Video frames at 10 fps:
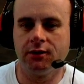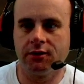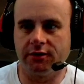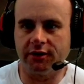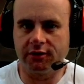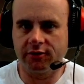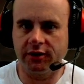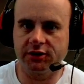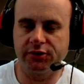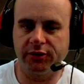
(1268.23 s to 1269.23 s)
Like, could
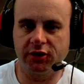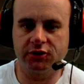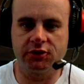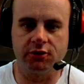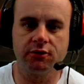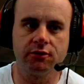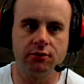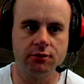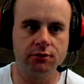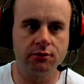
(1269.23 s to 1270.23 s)
things be better? Sure.
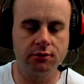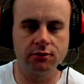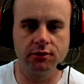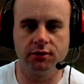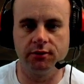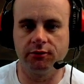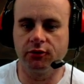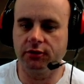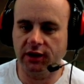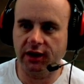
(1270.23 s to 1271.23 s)
But
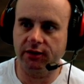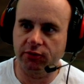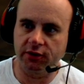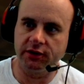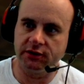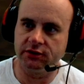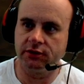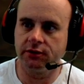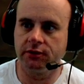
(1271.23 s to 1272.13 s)
we got it pretty easy.